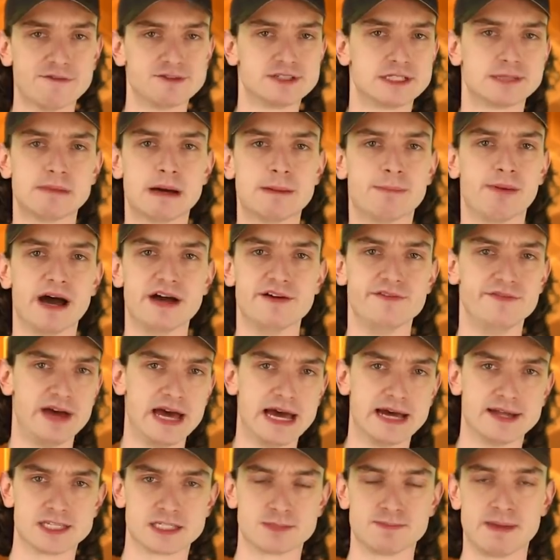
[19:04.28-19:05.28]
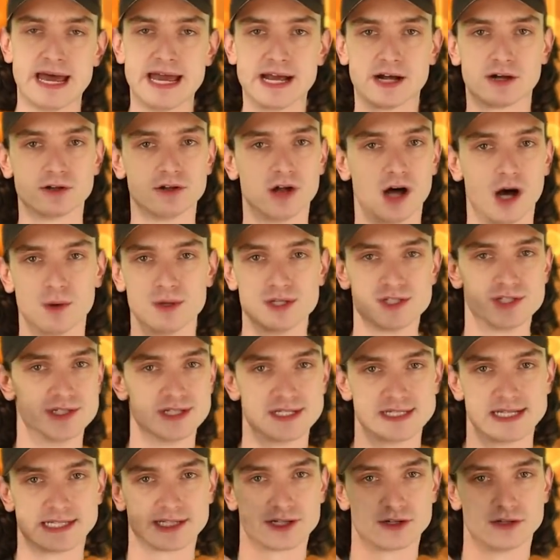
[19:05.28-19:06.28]
Every time I buy Vans, my ankle always
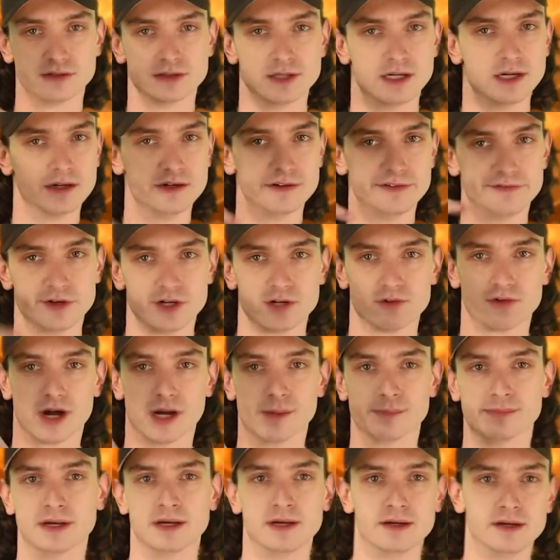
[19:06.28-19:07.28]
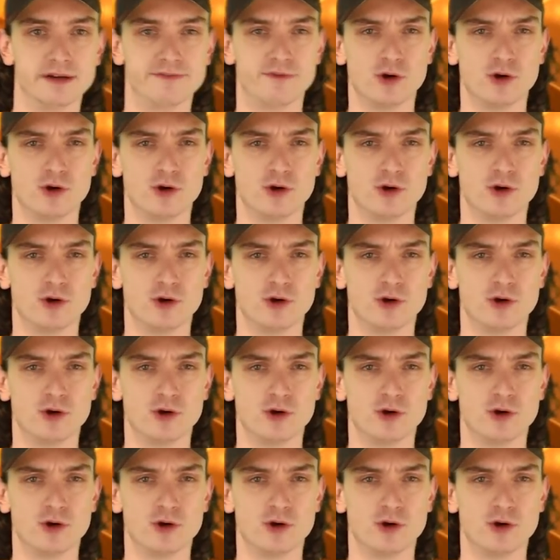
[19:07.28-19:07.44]
does that little foot rub.